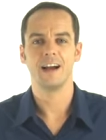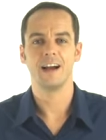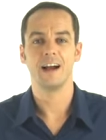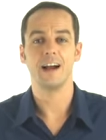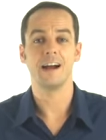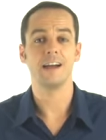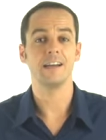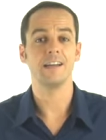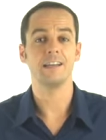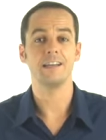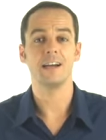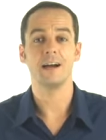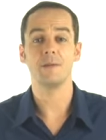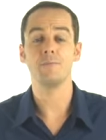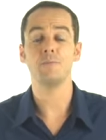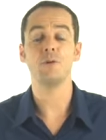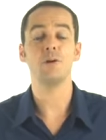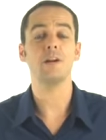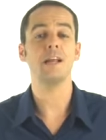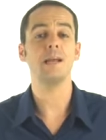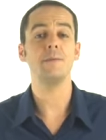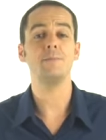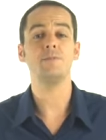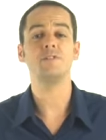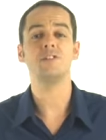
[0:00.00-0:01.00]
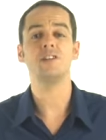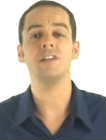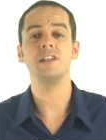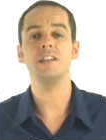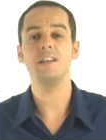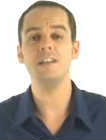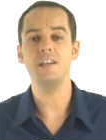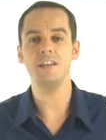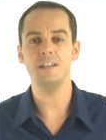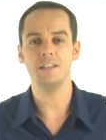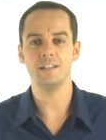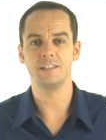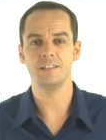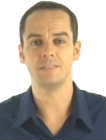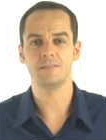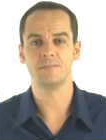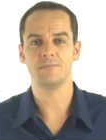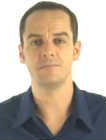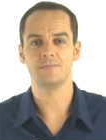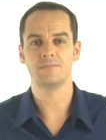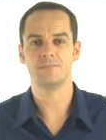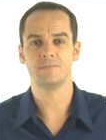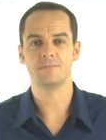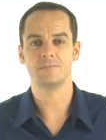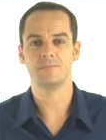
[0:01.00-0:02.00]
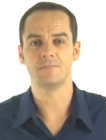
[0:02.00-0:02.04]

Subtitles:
I'm not able to learn.